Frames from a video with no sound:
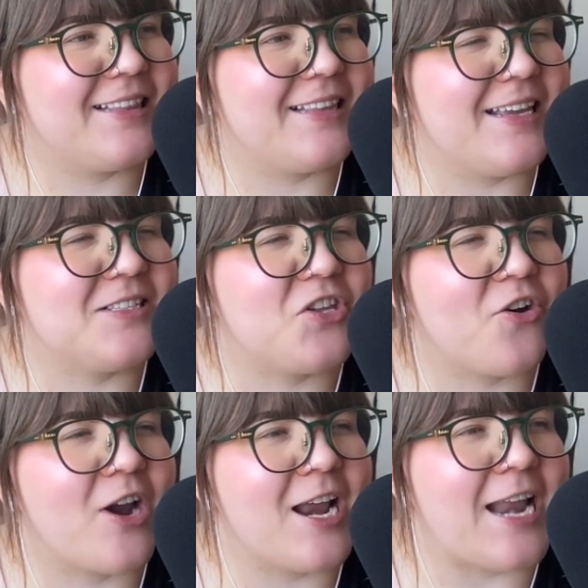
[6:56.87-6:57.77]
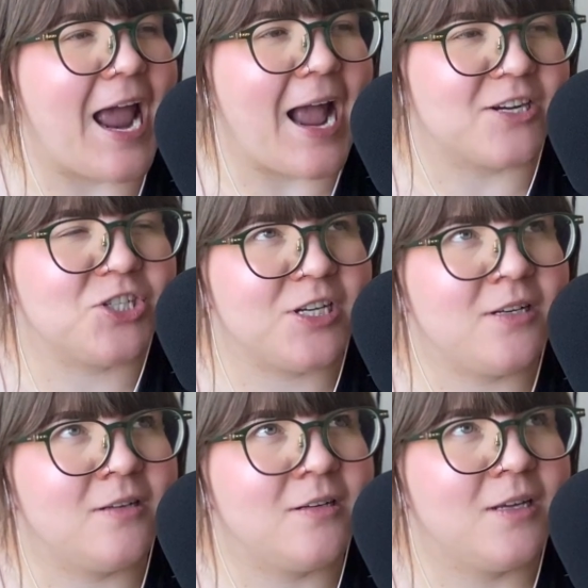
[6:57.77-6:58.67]
is there an
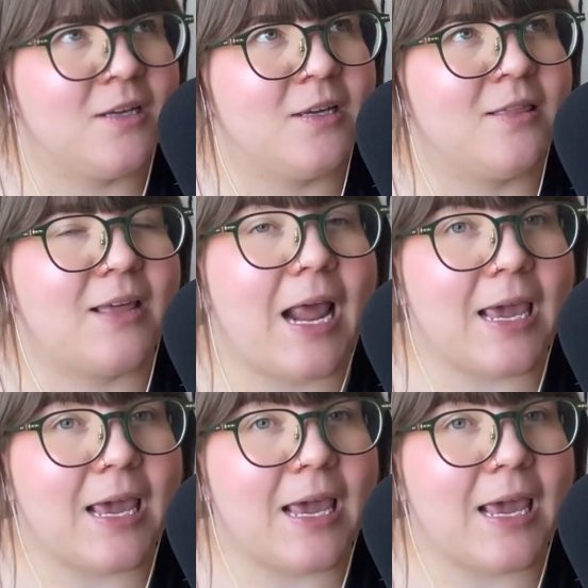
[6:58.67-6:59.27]
action that I